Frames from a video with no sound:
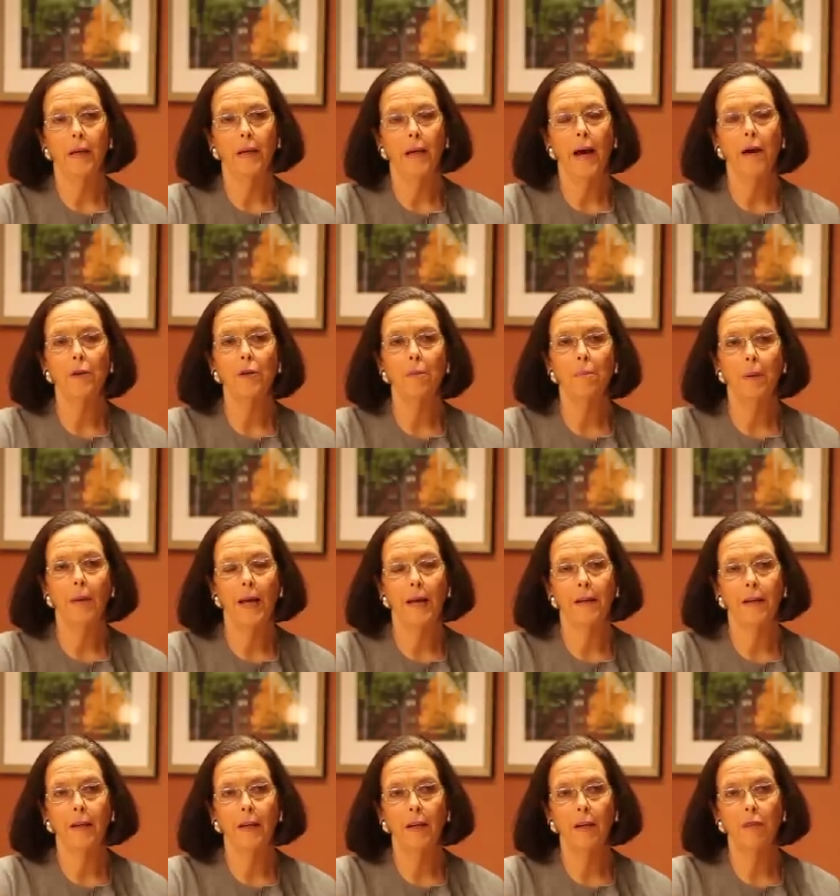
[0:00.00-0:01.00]
And how do you
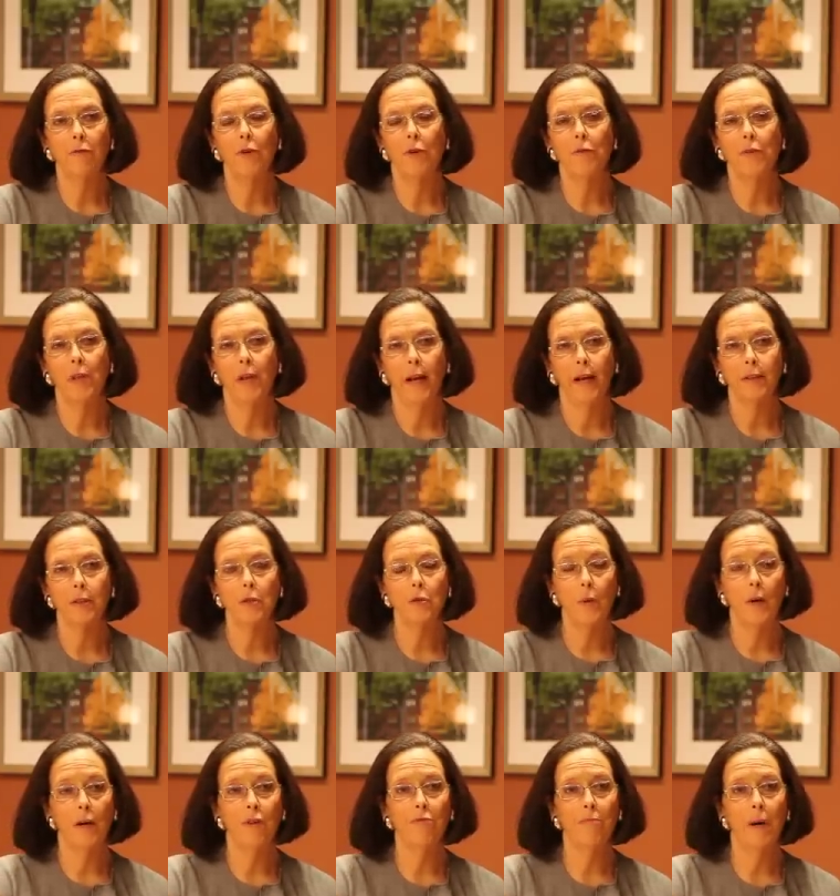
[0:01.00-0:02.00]
plan to give over the next
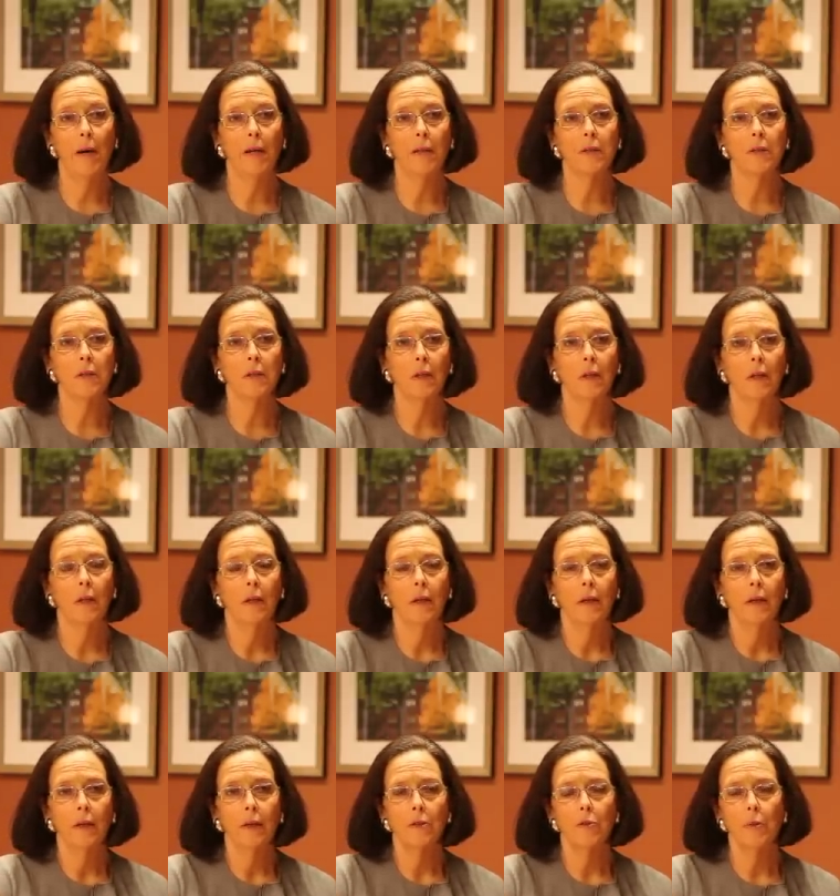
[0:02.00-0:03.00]
12 months?
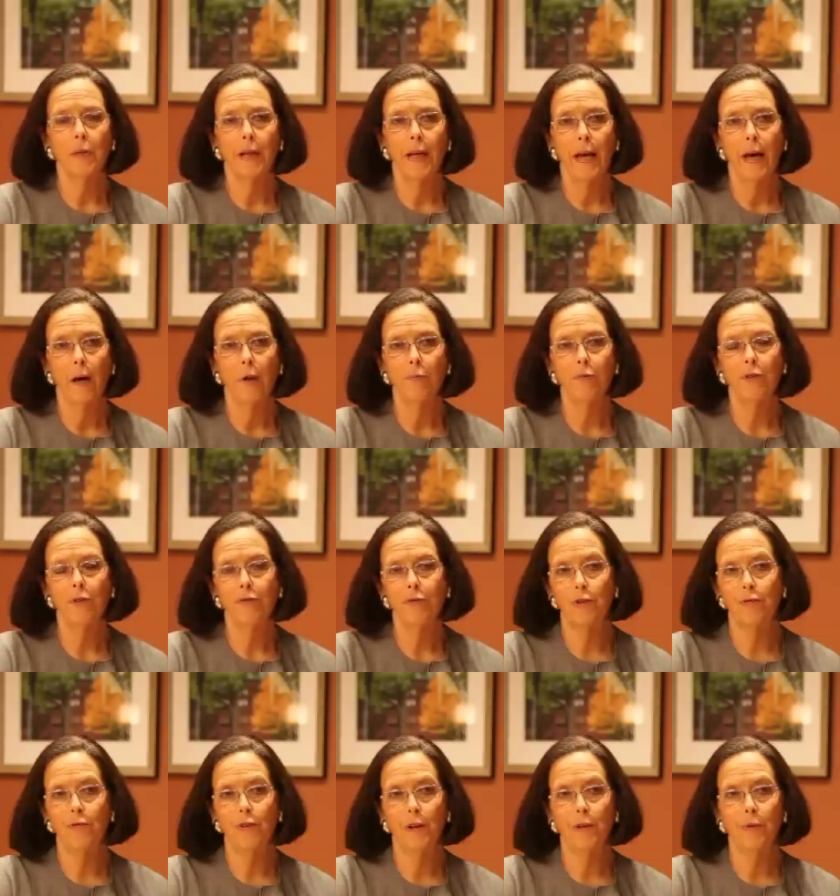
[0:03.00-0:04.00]
It's really helpful for
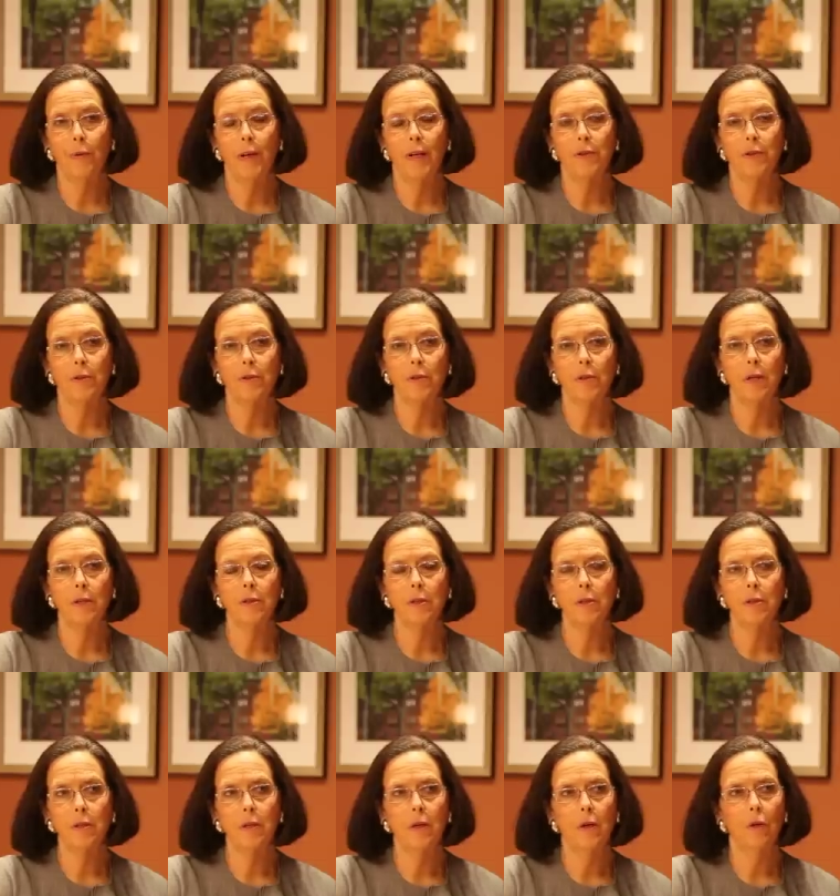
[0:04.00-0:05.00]
fundraisers because
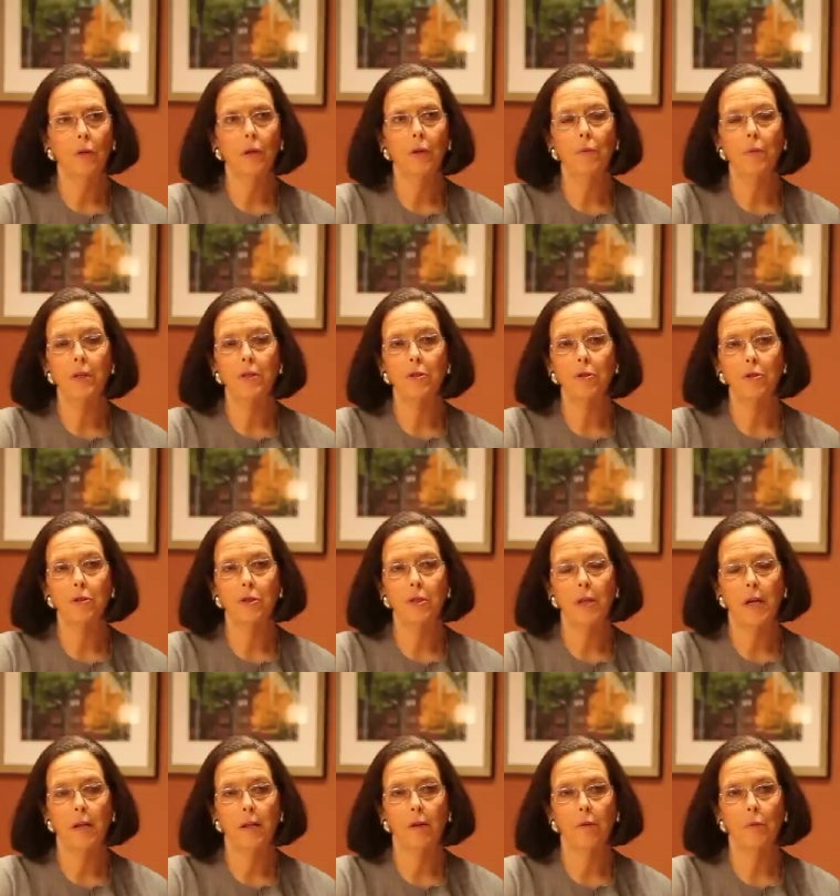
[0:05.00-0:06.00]
it's the only research
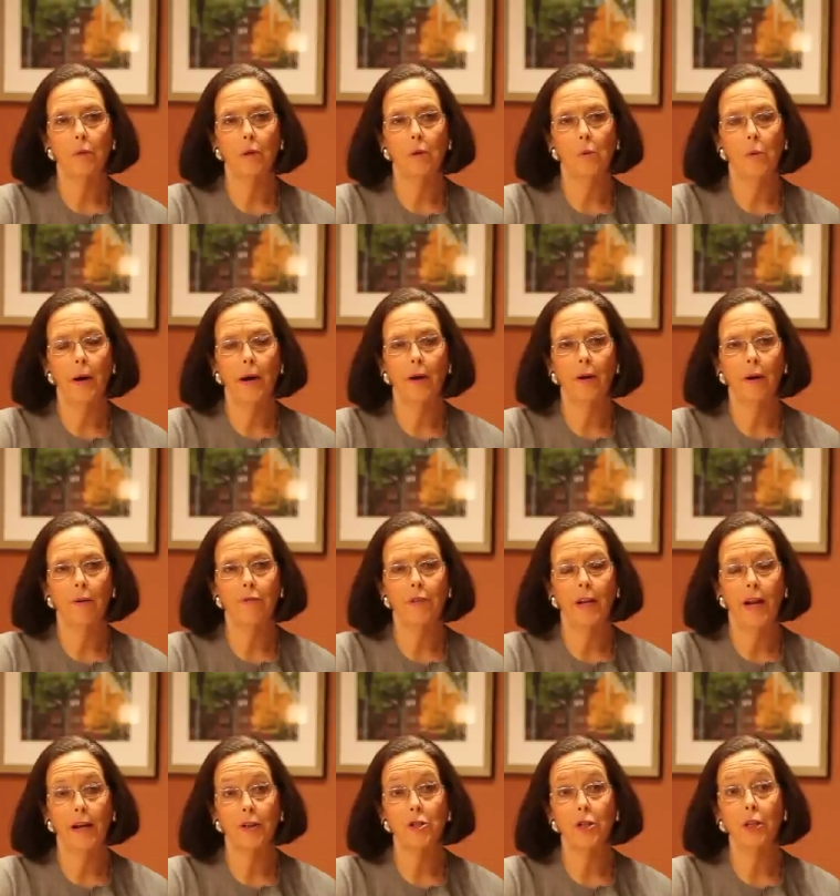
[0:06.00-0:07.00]
study that we're aware of
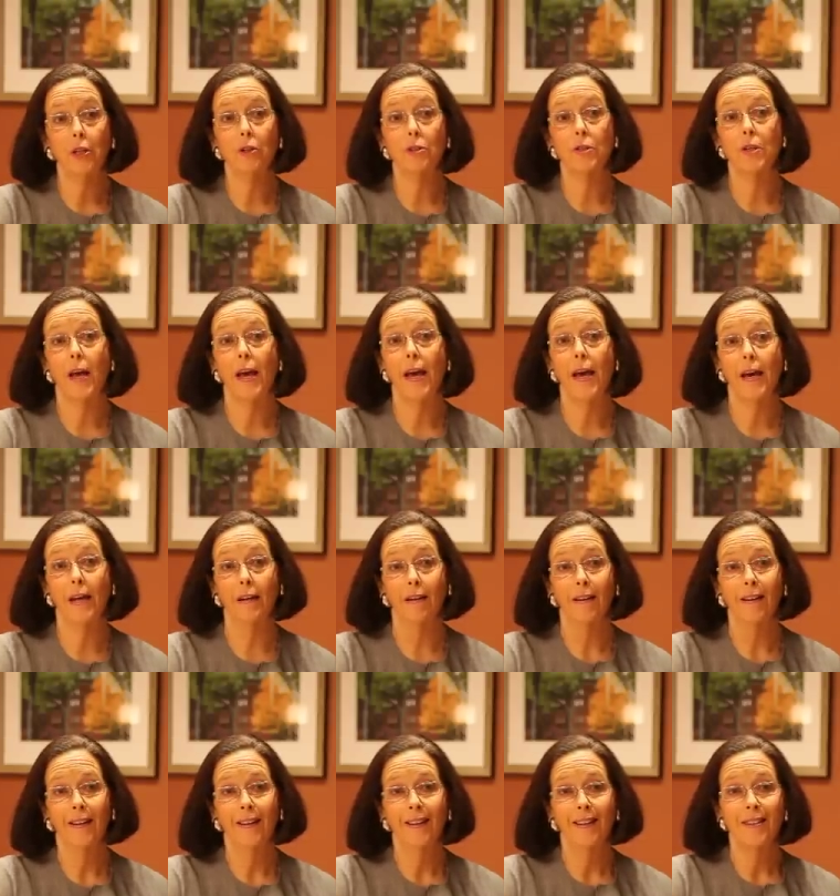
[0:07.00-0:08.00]
that actually looks ahead
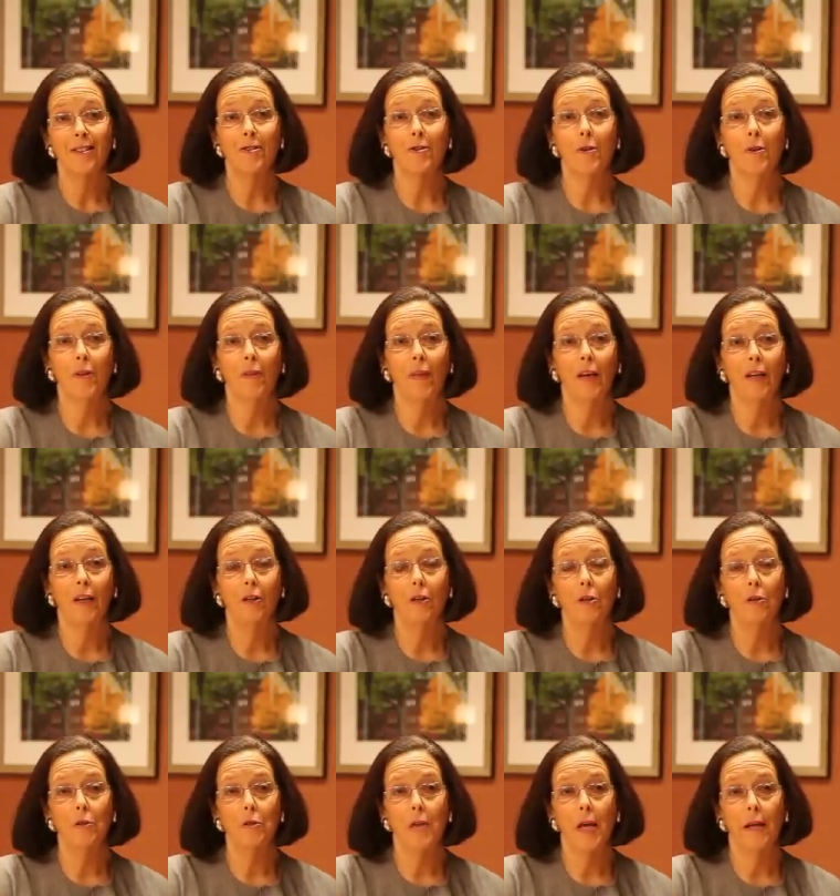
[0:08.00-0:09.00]
so that they can
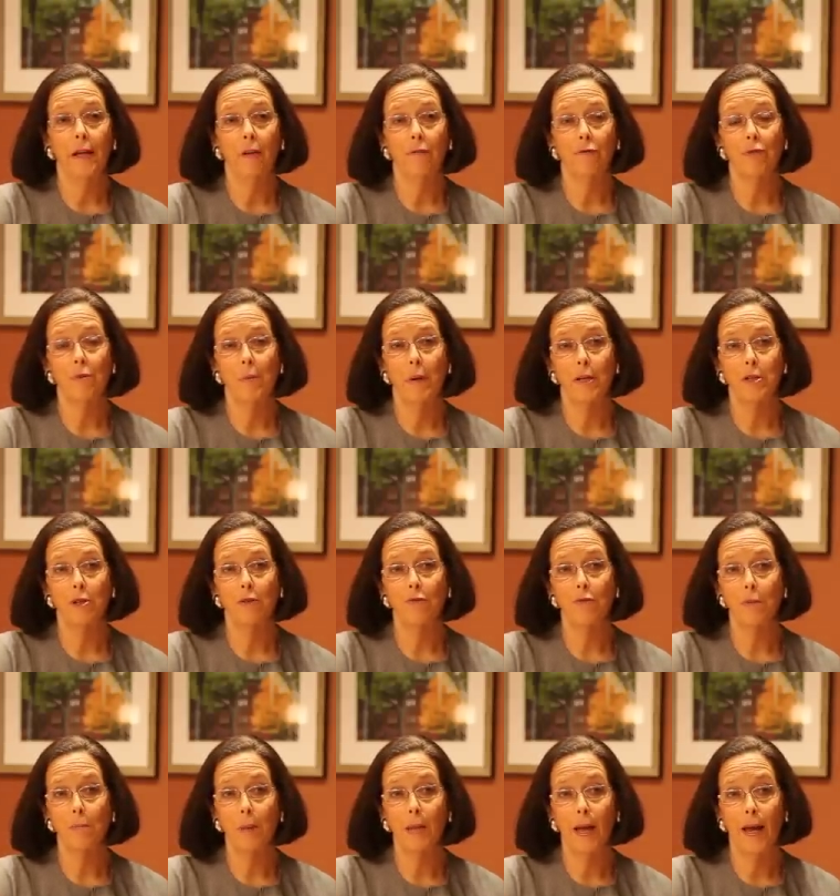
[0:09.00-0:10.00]
use that information
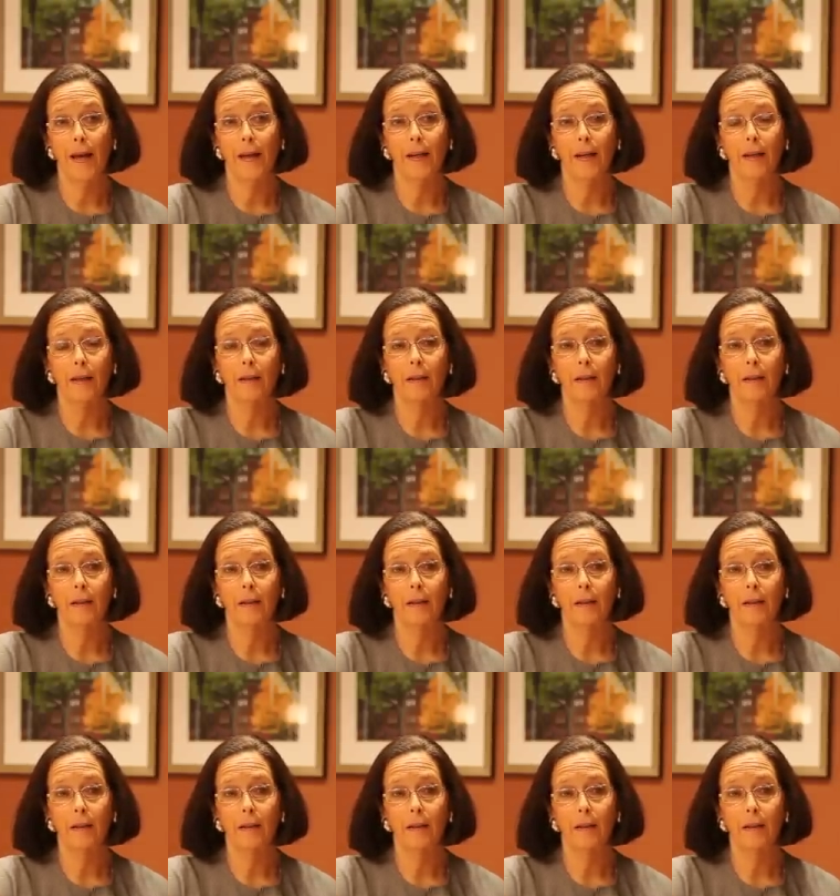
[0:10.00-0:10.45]
for planning.